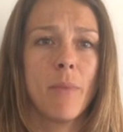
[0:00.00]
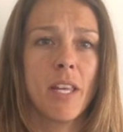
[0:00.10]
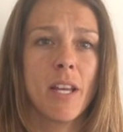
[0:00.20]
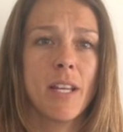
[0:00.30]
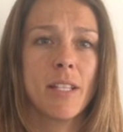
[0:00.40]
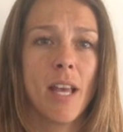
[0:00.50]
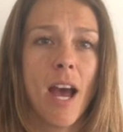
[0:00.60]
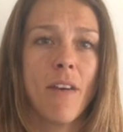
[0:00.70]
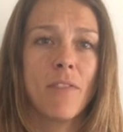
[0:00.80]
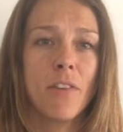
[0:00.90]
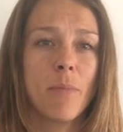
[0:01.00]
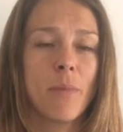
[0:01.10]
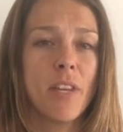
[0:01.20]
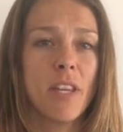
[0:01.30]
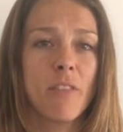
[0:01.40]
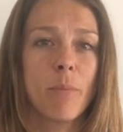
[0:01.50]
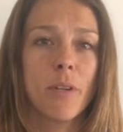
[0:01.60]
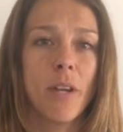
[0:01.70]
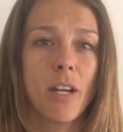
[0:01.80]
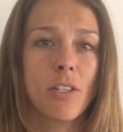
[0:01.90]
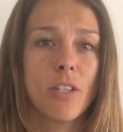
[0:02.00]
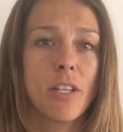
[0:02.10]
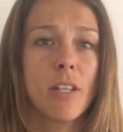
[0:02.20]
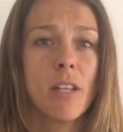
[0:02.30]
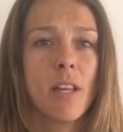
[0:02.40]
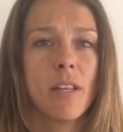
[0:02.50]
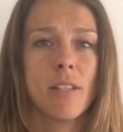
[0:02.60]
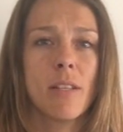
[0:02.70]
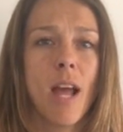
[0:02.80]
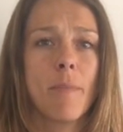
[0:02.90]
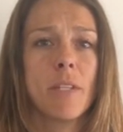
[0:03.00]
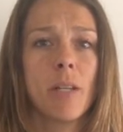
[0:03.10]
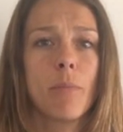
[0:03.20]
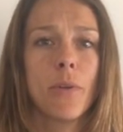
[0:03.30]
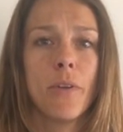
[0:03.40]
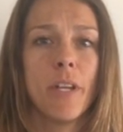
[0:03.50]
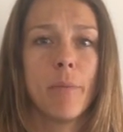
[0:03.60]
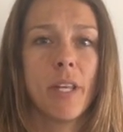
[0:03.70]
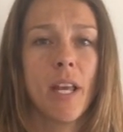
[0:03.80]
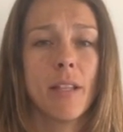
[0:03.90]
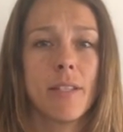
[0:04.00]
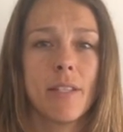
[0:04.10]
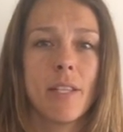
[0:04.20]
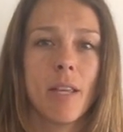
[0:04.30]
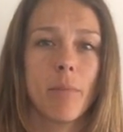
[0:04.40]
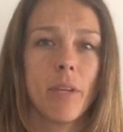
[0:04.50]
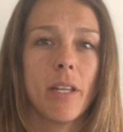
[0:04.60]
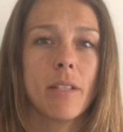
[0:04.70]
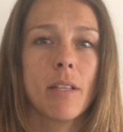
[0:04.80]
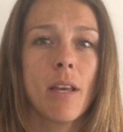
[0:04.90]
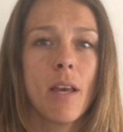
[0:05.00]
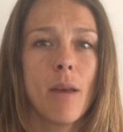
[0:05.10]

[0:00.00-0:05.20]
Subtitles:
Because after the peak of production, synaptic pruning begins to take place,